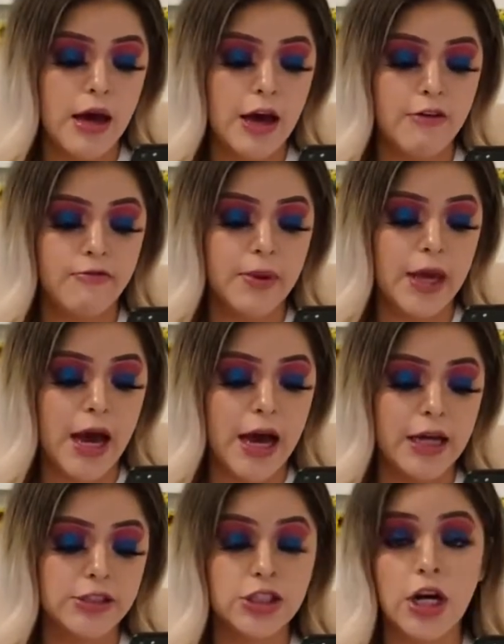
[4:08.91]

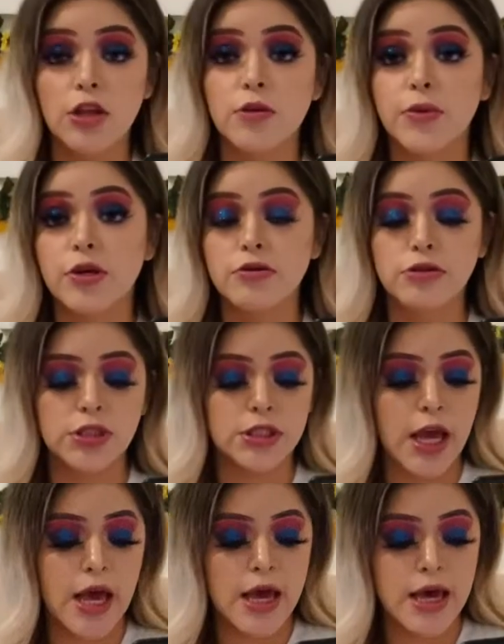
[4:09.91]
FBI, child abuse,
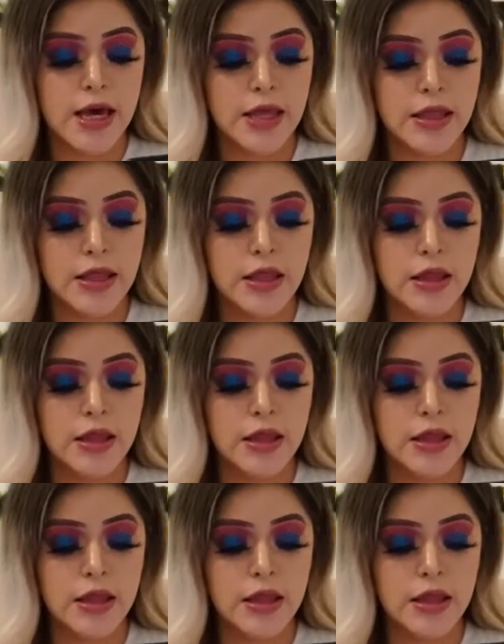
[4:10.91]
and